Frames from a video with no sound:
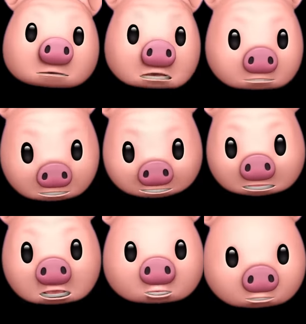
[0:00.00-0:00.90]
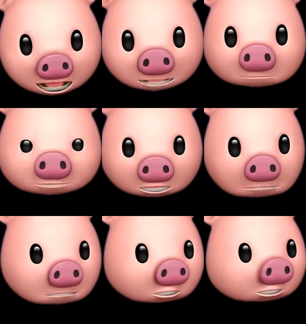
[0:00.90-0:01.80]
the Krusty Krab, if I
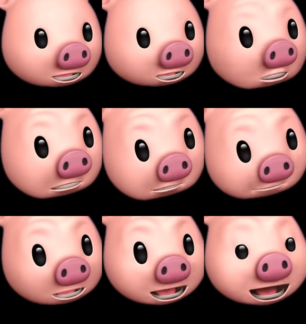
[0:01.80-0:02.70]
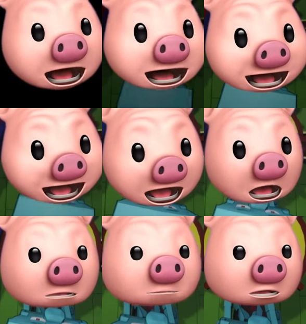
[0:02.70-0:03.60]
remember correctly, 3
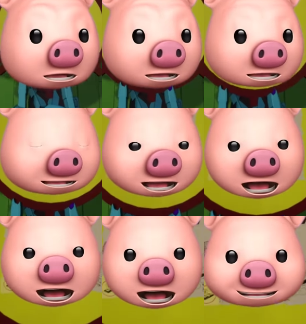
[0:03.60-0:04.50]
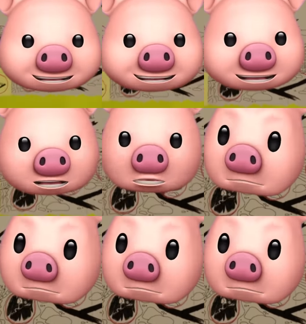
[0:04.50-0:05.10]
a.m. Yes, and it's